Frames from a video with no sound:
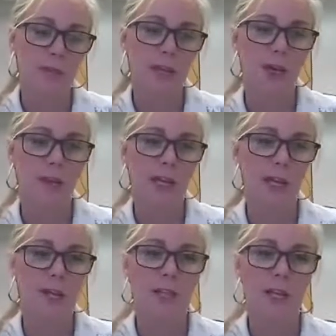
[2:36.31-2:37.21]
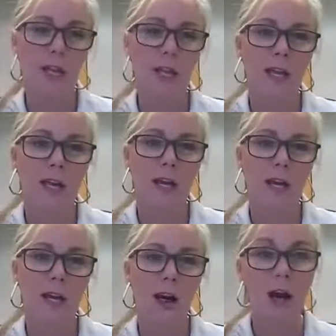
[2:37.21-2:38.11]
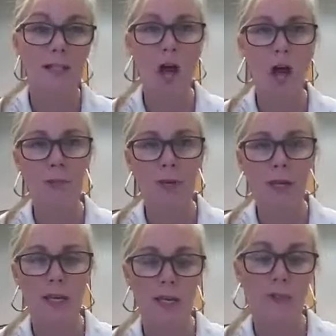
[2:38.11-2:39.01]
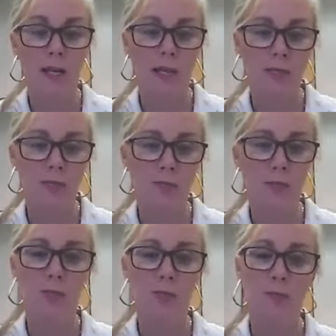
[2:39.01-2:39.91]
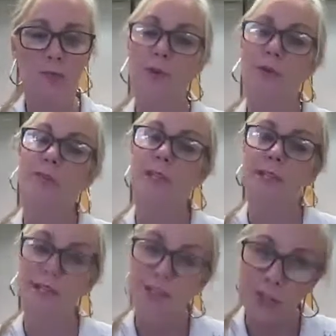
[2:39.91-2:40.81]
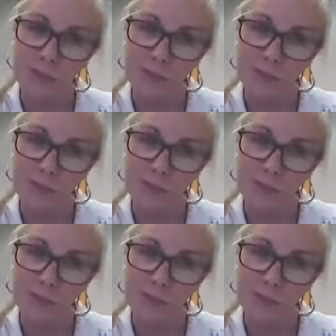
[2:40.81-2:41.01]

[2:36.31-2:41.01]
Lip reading: Healthcare is a hot topic and an extremely important issue.